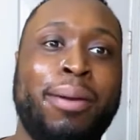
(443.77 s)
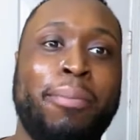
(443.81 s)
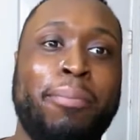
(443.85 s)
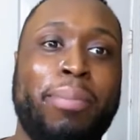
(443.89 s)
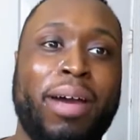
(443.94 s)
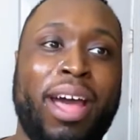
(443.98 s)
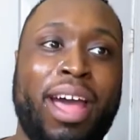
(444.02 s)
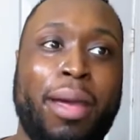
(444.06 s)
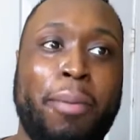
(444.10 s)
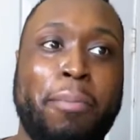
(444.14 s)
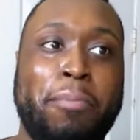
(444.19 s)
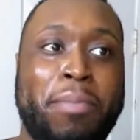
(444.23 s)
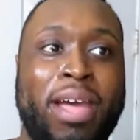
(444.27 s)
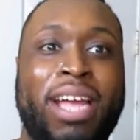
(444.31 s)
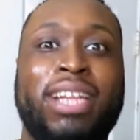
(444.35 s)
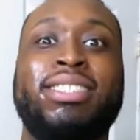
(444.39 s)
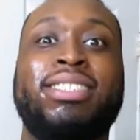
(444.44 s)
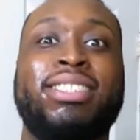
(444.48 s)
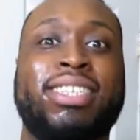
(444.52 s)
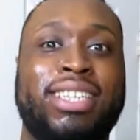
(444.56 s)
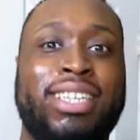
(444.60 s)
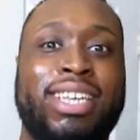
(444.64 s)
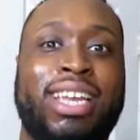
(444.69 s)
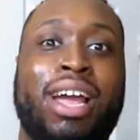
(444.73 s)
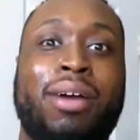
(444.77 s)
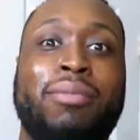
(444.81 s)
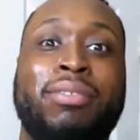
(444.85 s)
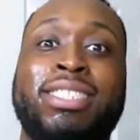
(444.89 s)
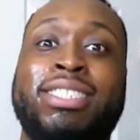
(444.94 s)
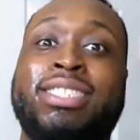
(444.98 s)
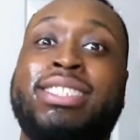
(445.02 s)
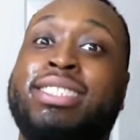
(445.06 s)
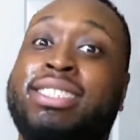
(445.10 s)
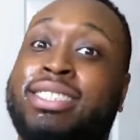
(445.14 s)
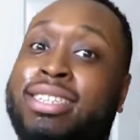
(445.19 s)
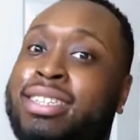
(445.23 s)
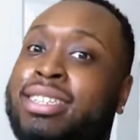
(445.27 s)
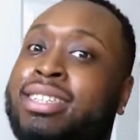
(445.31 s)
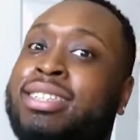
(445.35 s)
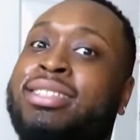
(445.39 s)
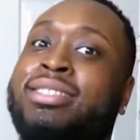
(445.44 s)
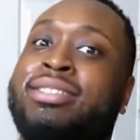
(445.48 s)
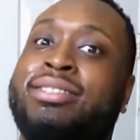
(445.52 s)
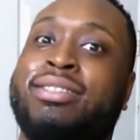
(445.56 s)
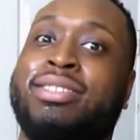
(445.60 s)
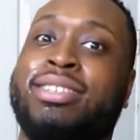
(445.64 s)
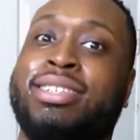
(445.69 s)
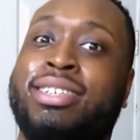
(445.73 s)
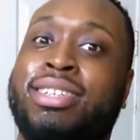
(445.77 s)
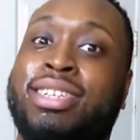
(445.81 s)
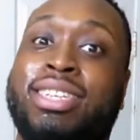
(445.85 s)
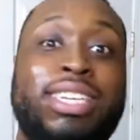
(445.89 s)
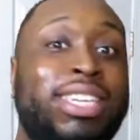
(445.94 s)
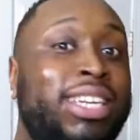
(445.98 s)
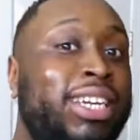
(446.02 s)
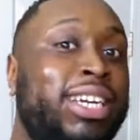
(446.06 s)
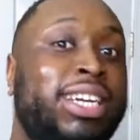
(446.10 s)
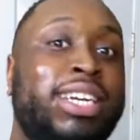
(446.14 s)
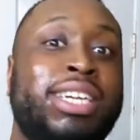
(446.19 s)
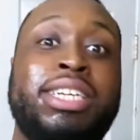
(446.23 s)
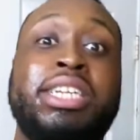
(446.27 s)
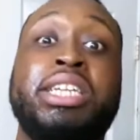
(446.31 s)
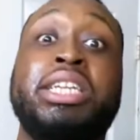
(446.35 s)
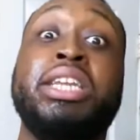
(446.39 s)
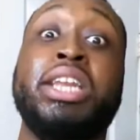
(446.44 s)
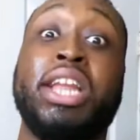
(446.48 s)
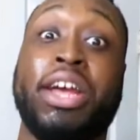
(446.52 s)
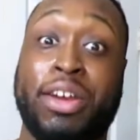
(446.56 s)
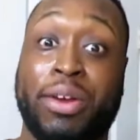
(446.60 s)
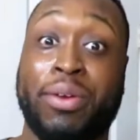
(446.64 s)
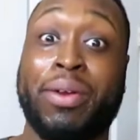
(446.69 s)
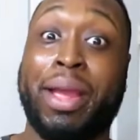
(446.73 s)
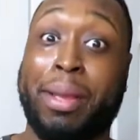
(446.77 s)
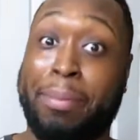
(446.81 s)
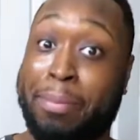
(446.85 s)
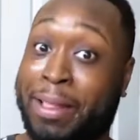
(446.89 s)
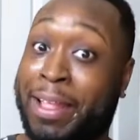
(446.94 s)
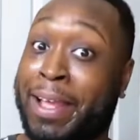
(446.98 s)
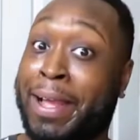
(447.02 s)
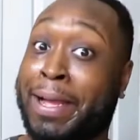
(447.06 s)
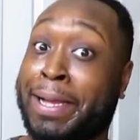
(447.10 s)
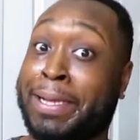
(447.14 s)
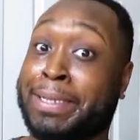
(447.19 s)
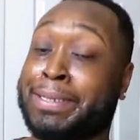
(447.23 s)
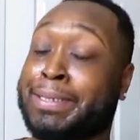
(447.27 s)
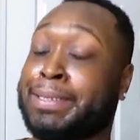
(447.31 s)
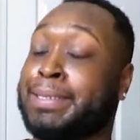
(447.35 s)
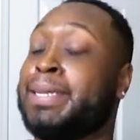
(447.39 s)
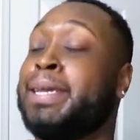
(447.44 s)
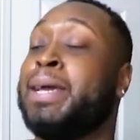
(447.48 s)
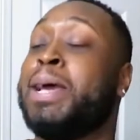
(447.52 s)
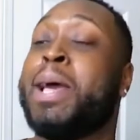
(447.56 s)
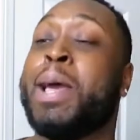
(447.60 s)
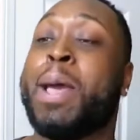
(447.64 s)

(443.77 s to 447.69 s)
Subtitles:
but mentally I was still in a not great place.